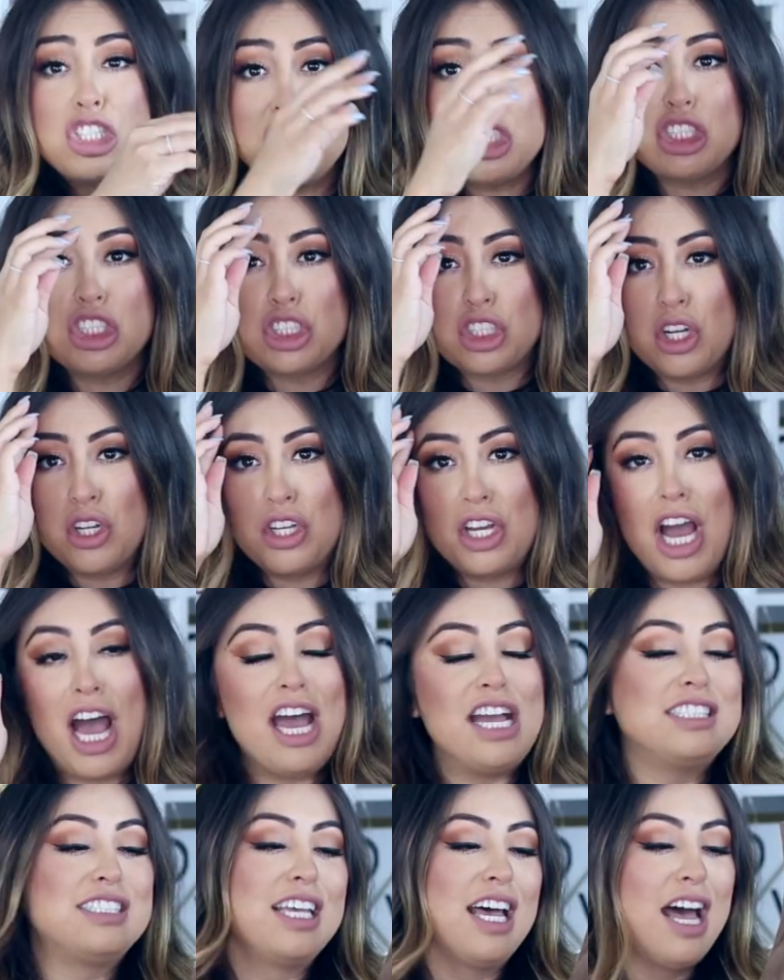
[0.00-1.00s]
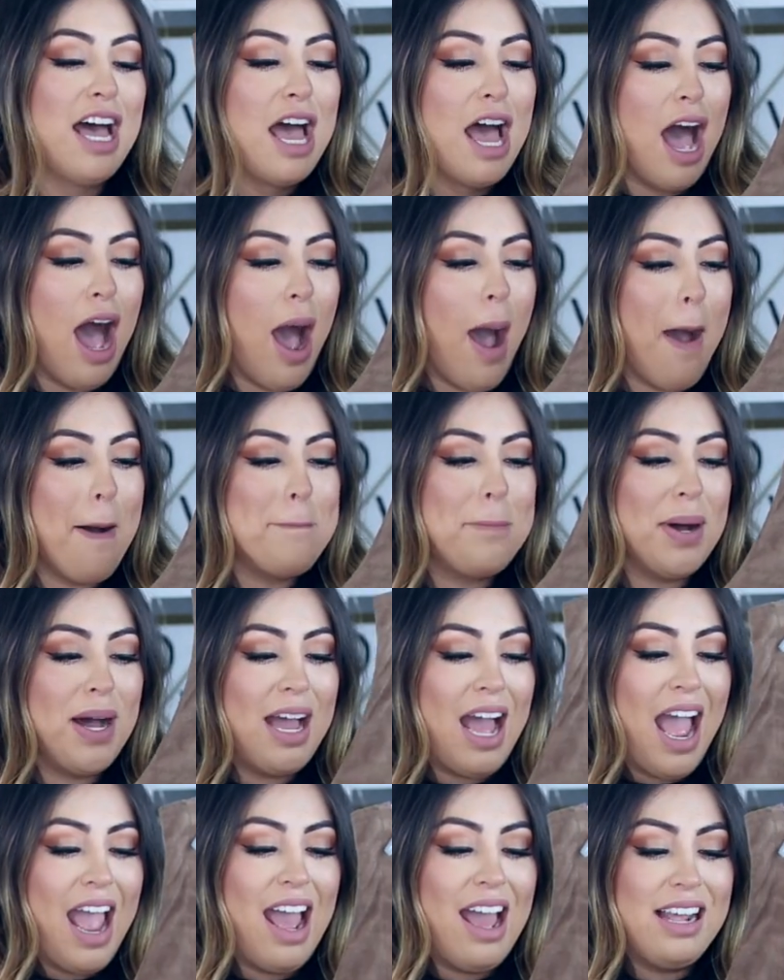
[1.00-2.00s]
just to show you guys, but
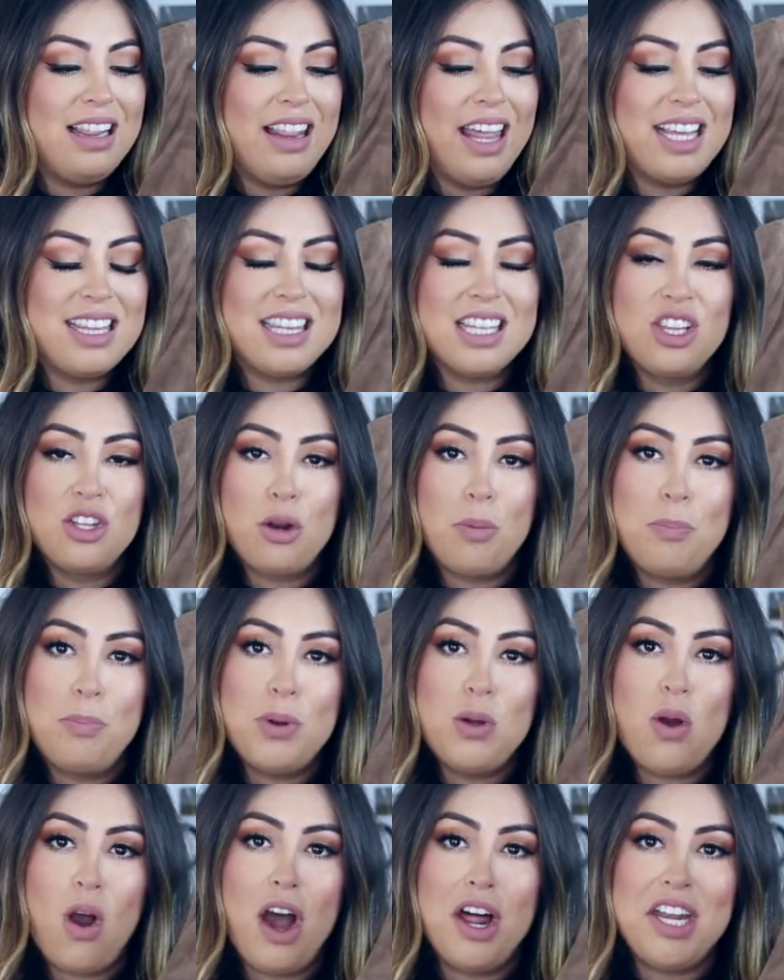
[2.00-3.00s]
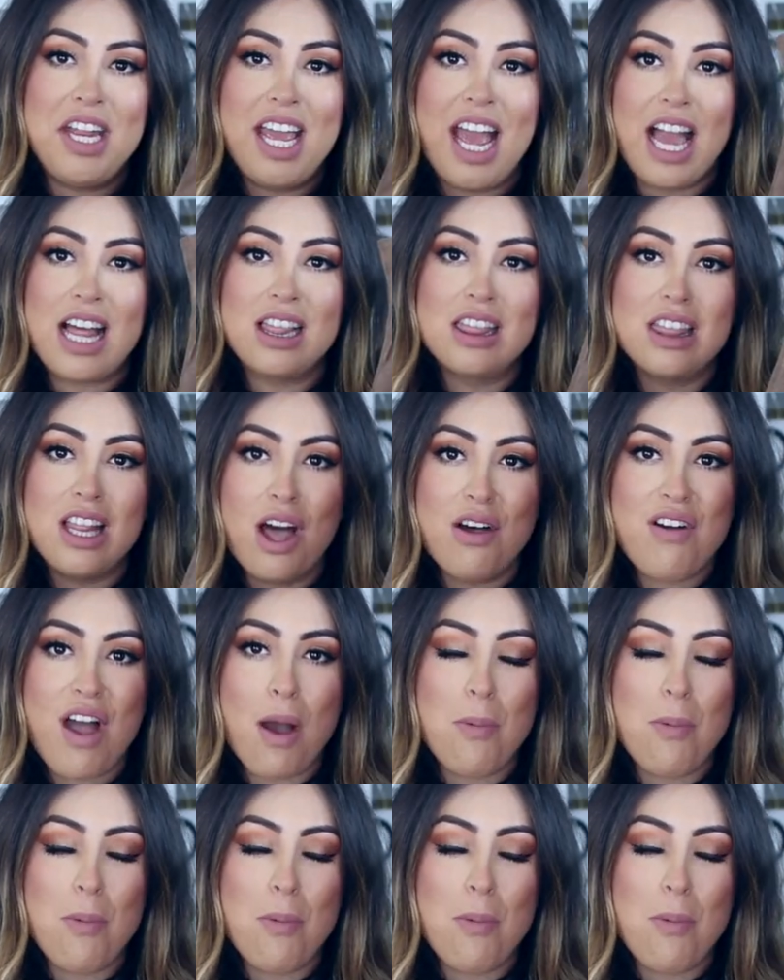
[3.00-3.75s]
I like the little boot on it. I love